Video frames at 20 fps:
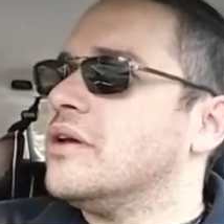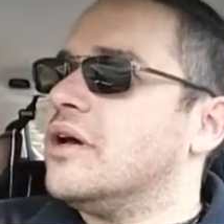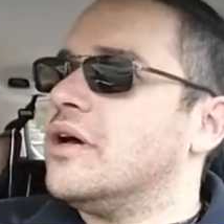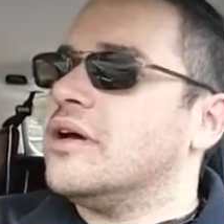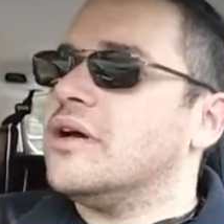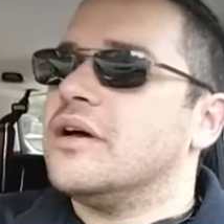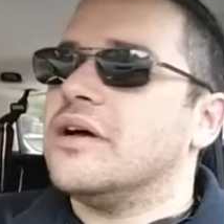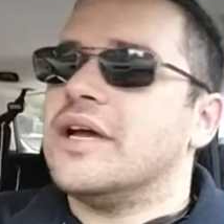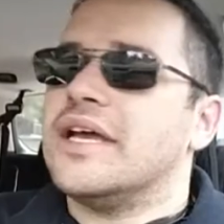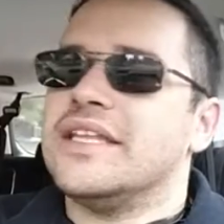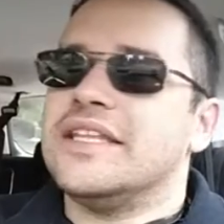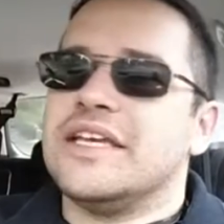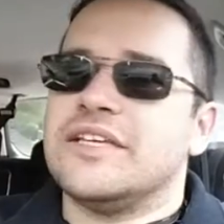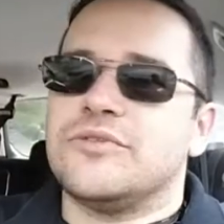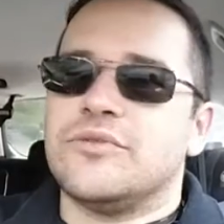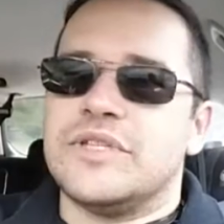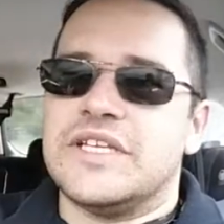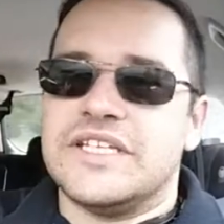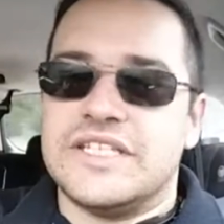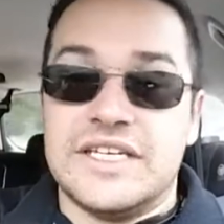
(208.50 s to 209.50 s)
Uh, and
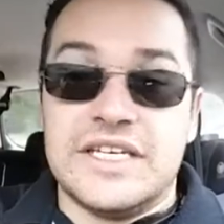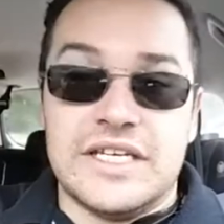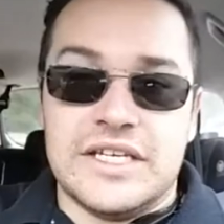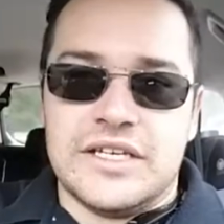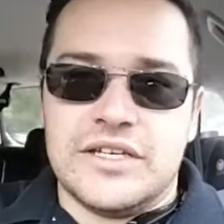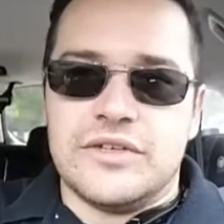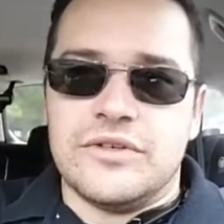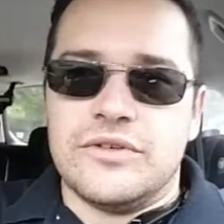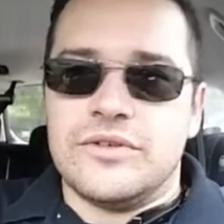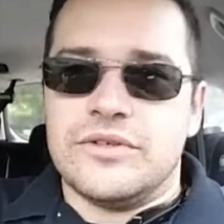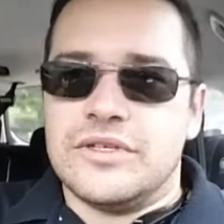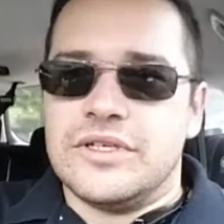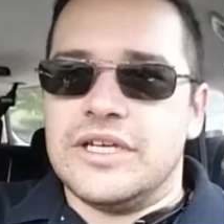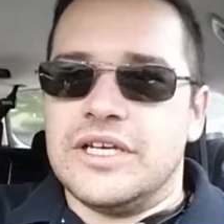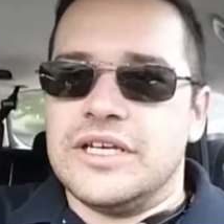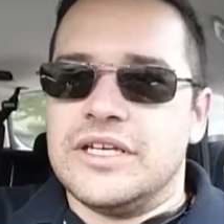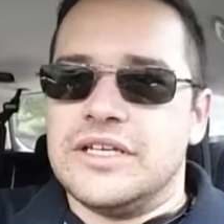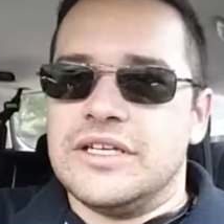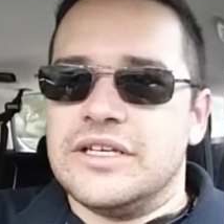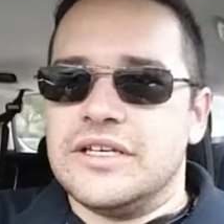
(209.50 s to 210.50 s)
that's what they did in,
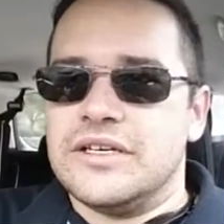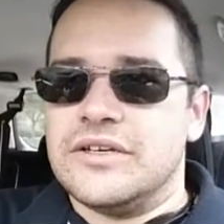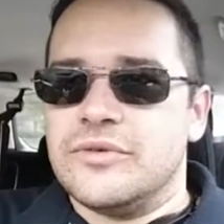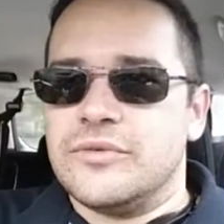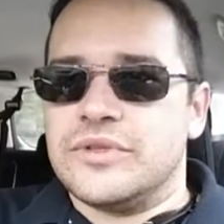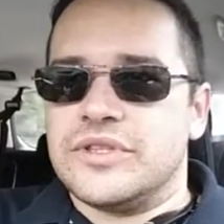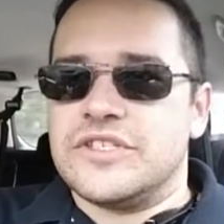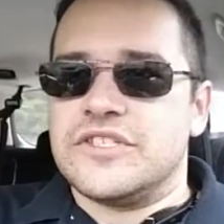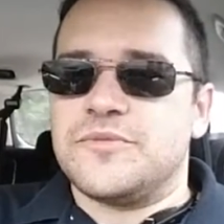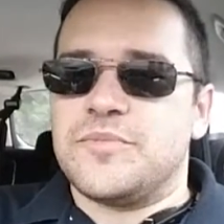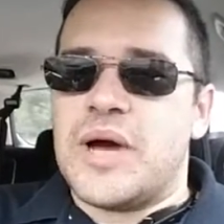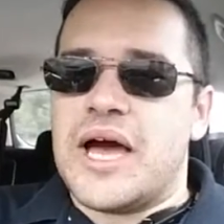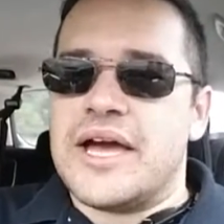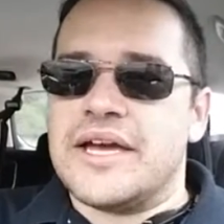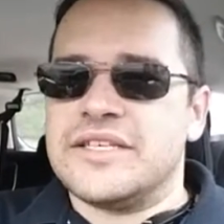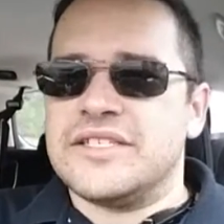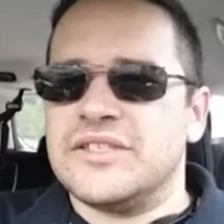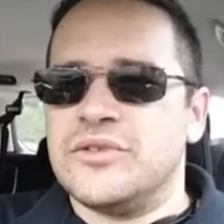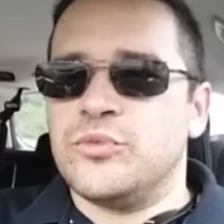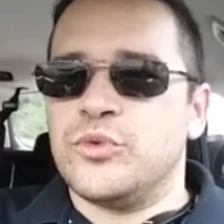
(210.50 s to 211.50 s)
in uh, with the
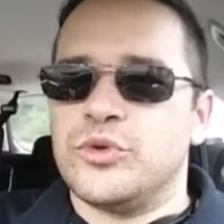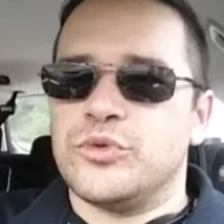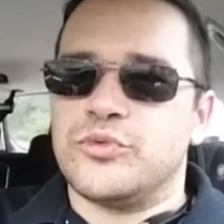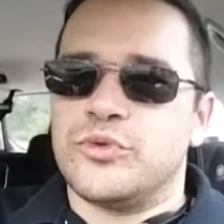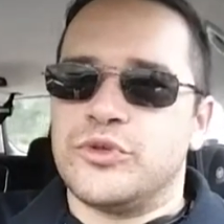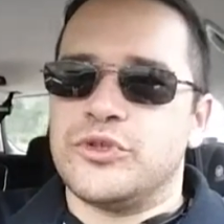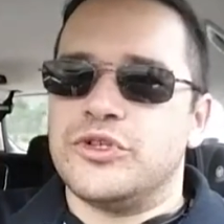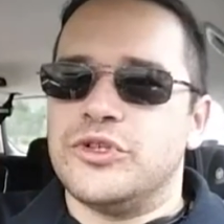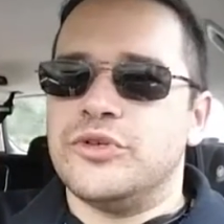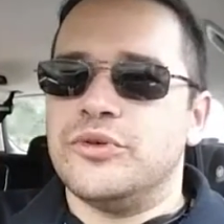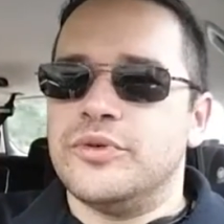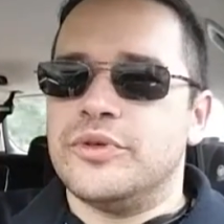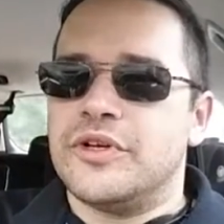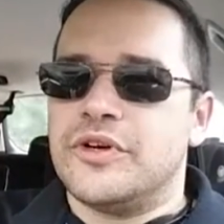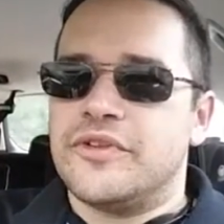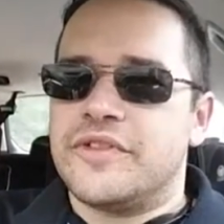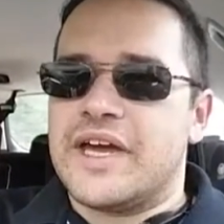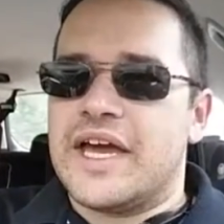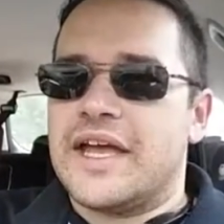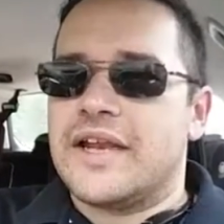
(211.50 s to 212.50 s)
spies in World War II and
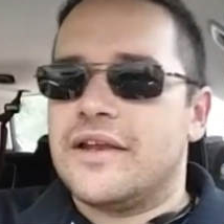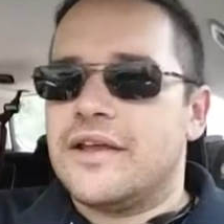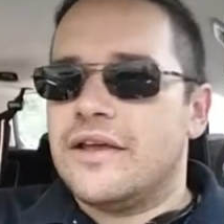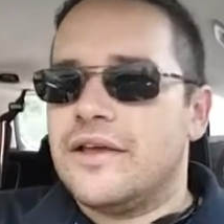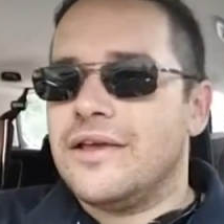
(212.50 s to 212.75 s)
all that.